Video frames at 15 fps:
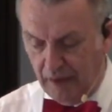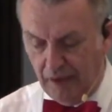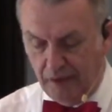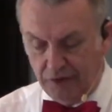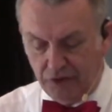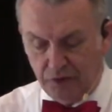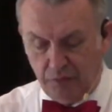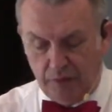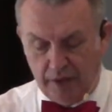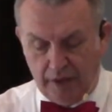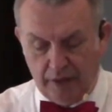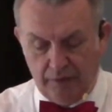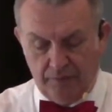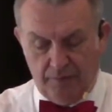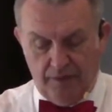
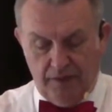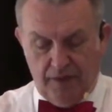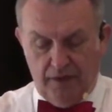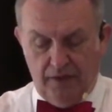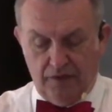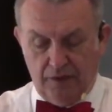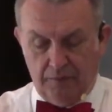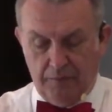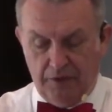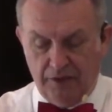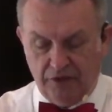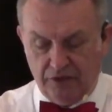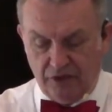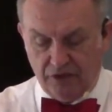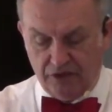Elsewhere, the
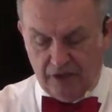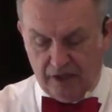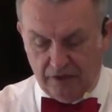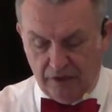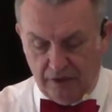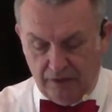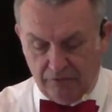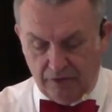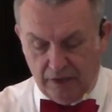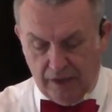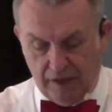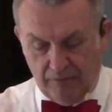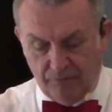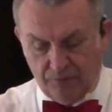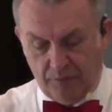beast is said to have
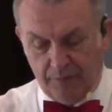come